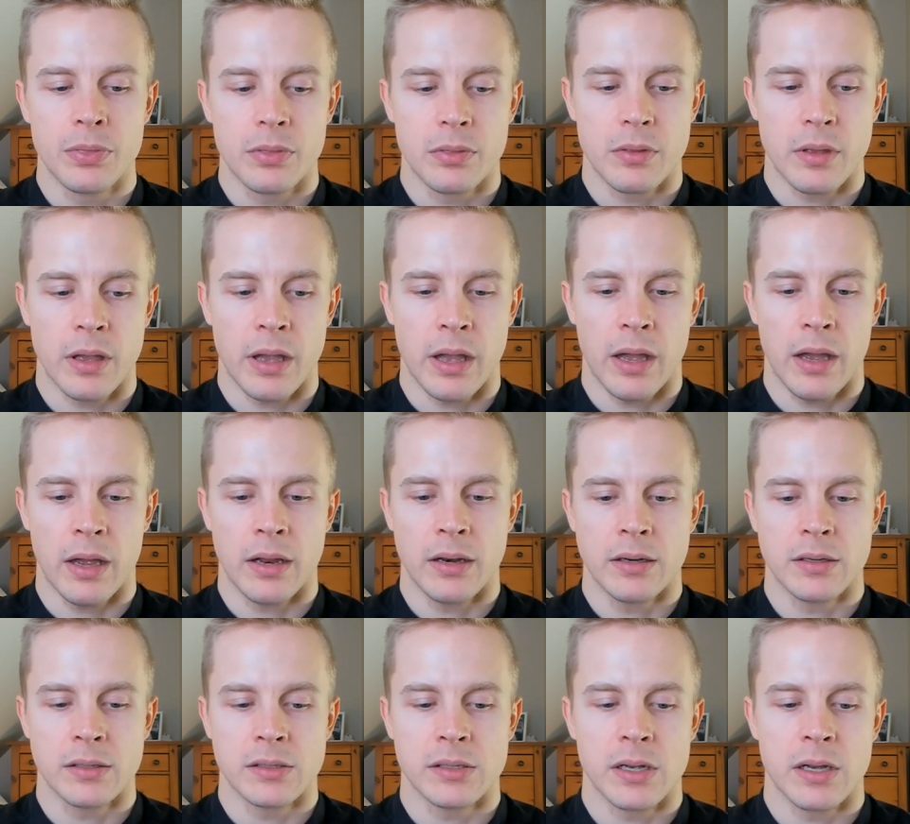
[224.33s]

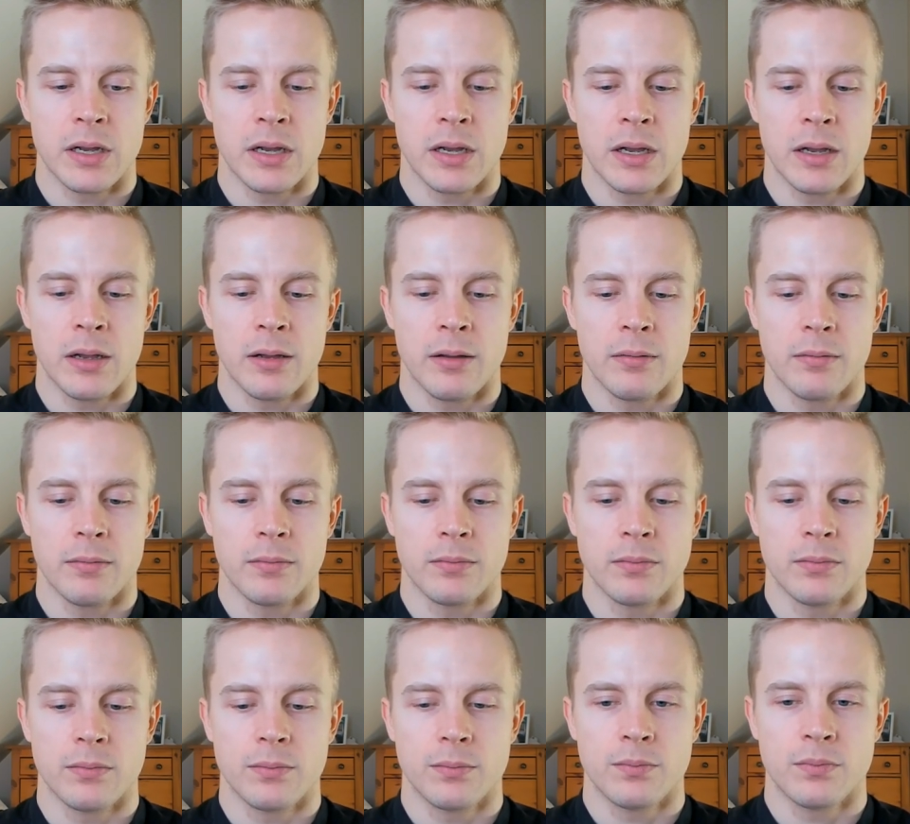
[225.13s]
and uh,
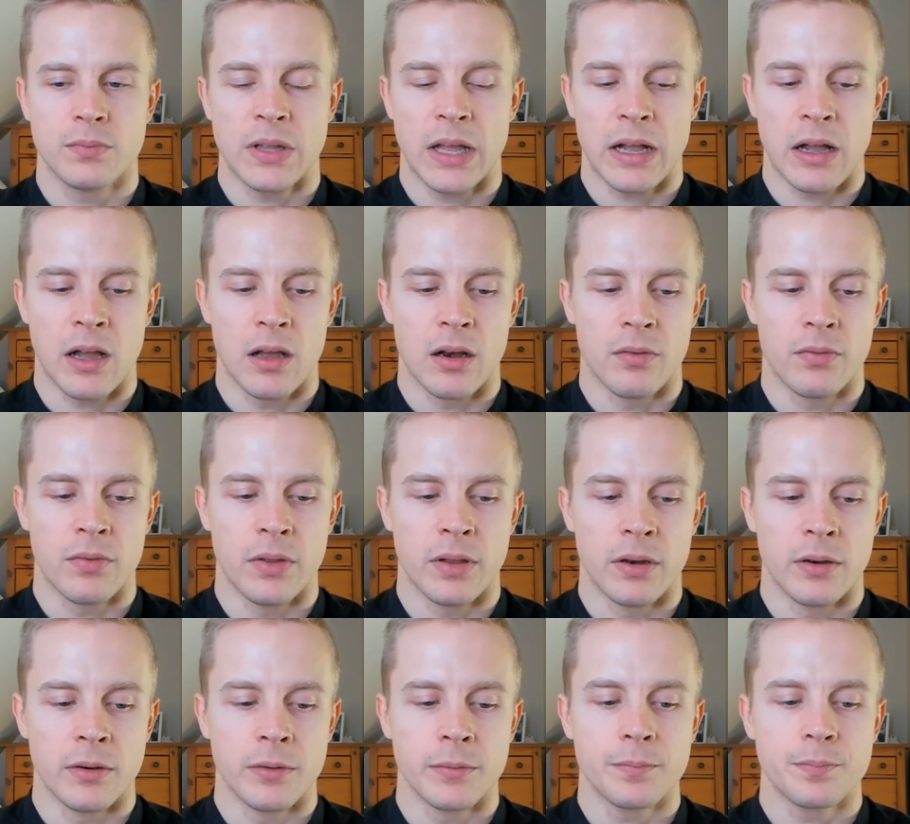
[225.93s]
that kind of thing.